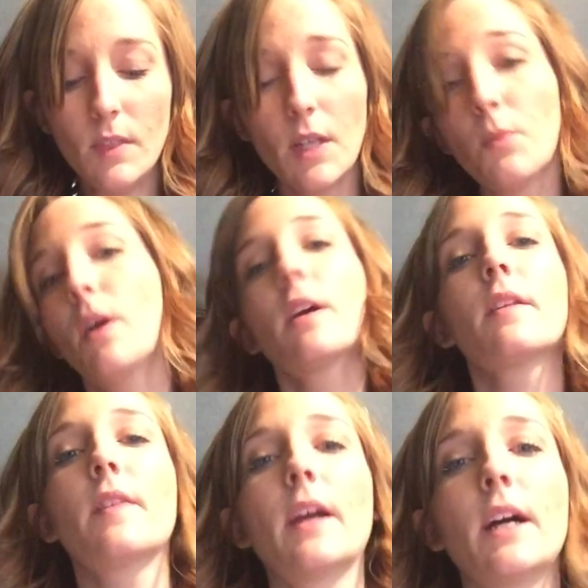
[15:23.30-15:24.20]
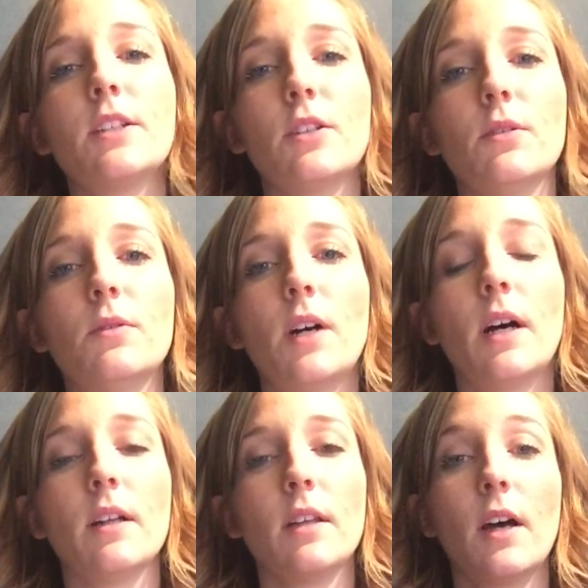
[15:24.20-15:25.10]
And one good thing I do,
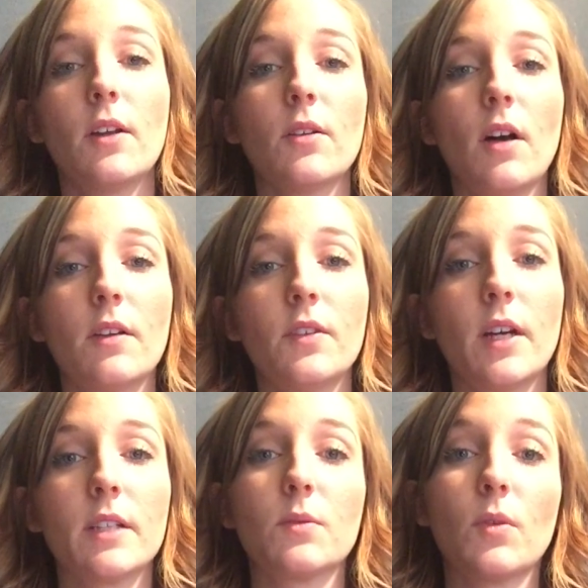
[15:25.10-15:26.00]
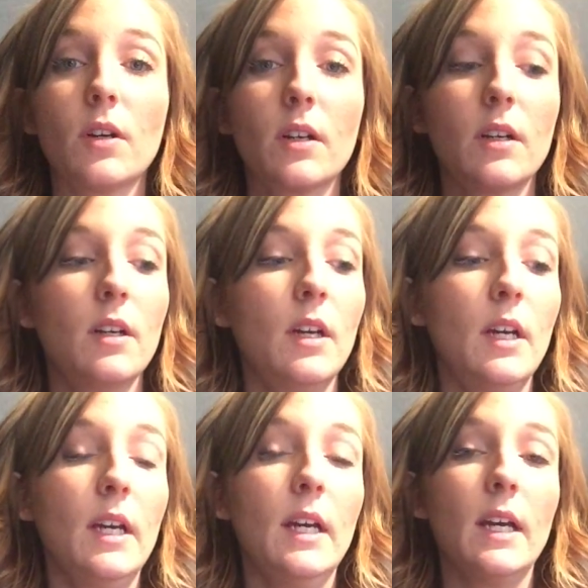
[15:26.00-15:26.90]
I know a lot of you guys work,
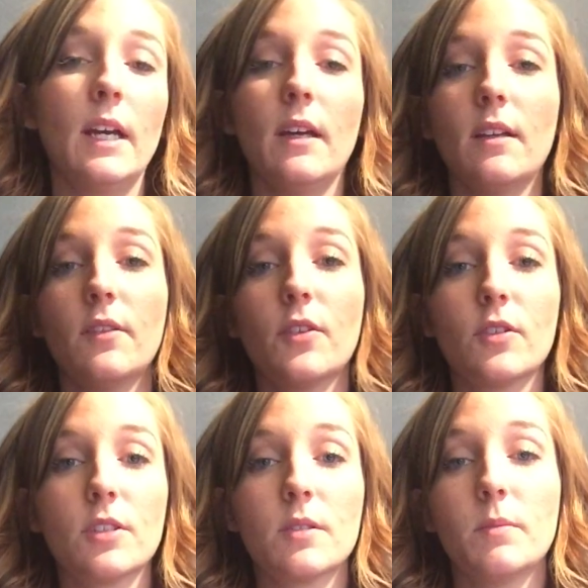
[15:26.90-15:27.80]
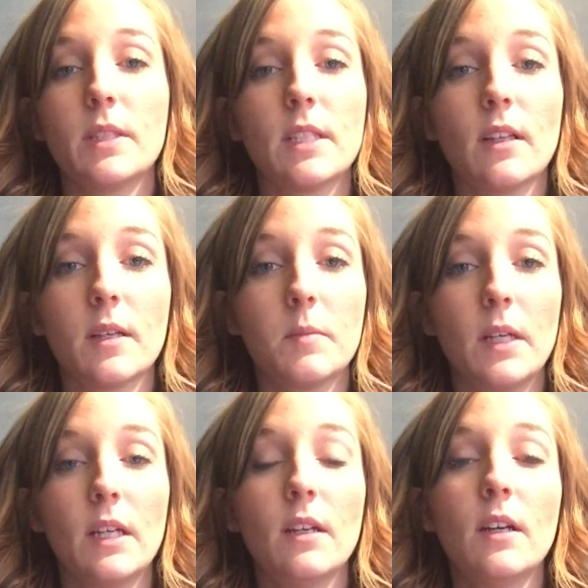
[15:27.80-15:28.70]
and if you're just busy like
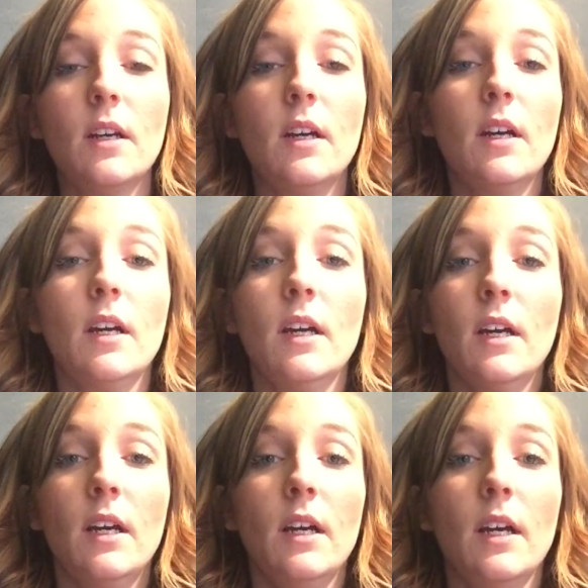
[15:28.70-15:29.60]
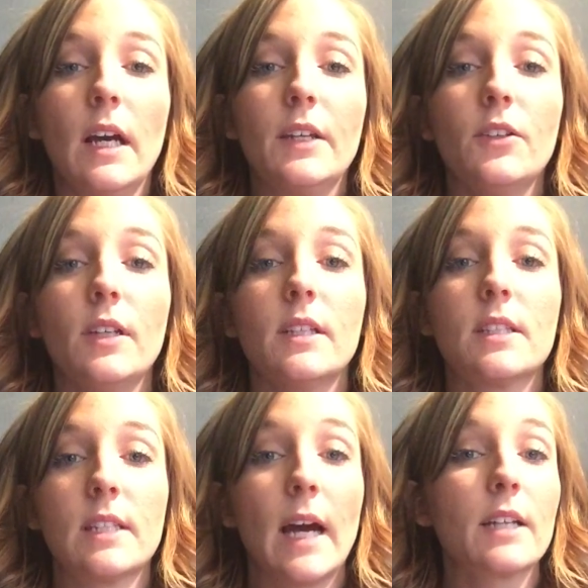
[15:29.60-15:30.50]
me, and you need
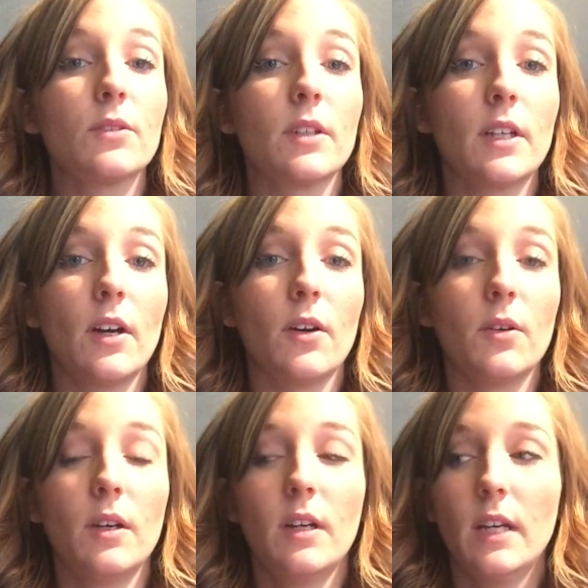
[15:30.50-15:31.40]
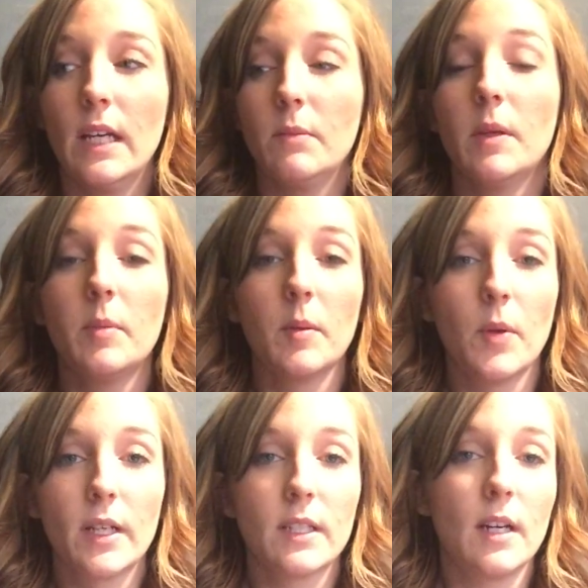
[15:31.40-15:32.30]
snacks on the go, and me being
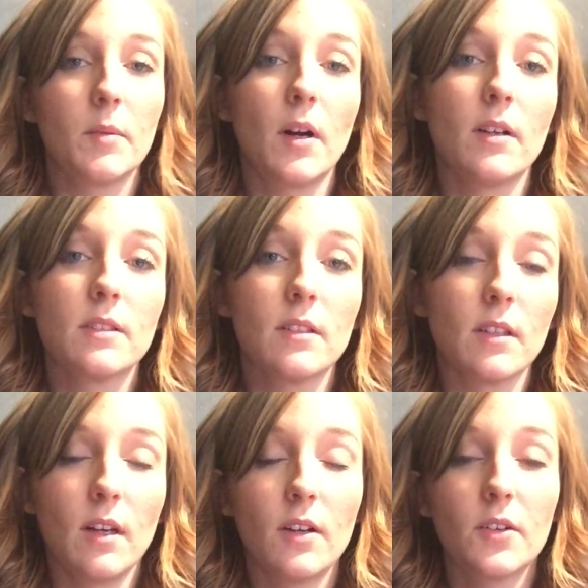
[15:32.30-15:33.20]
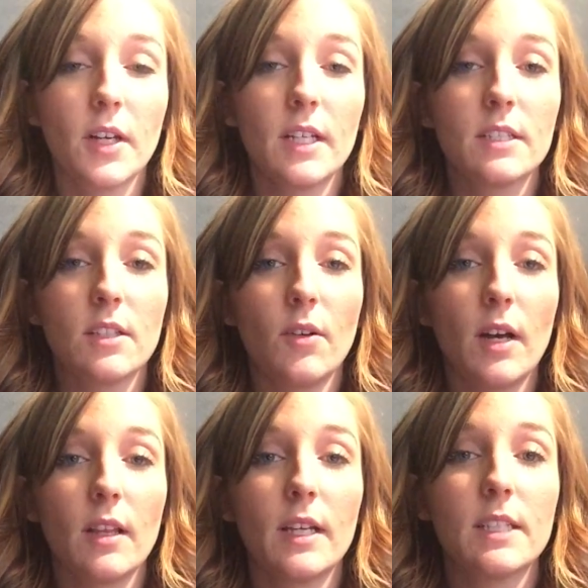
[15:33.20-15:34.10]
pregnant, I'm constantly hungry, so
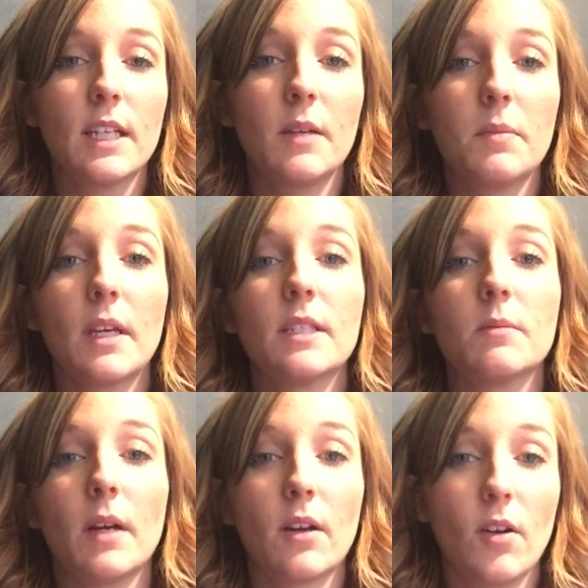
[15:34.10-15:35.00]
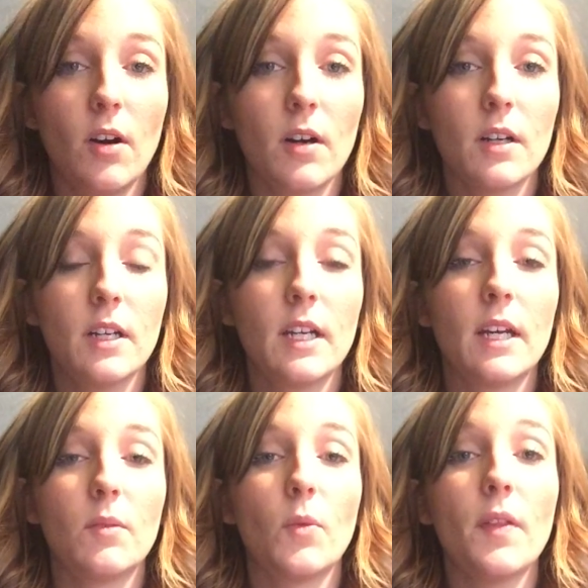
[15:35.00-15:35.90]
I like to keep things in my car.
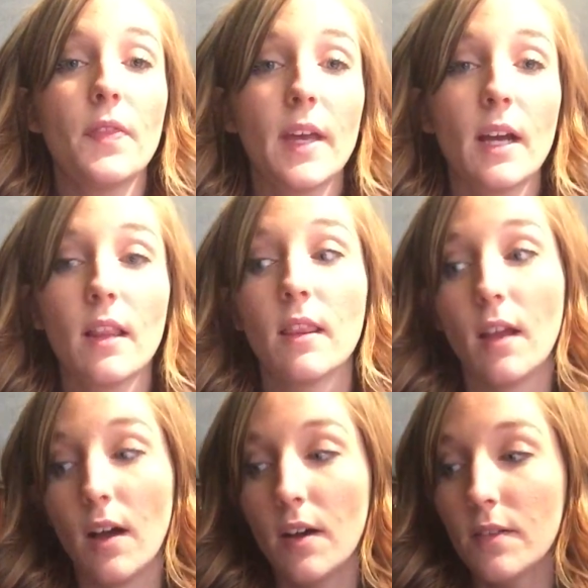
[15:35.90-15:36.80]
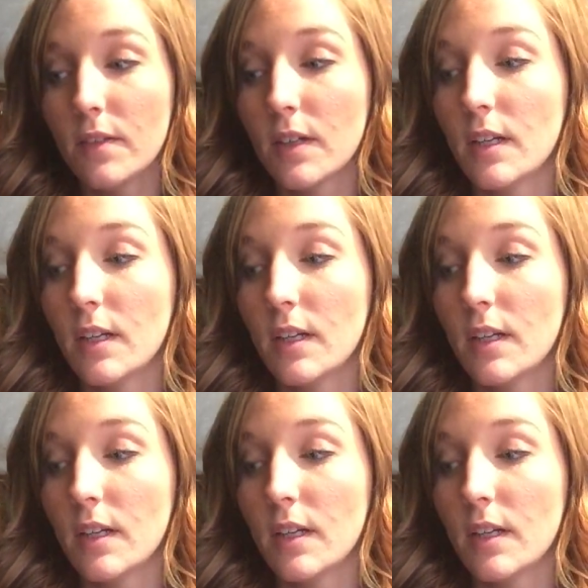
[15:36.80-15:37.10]
And one thing I love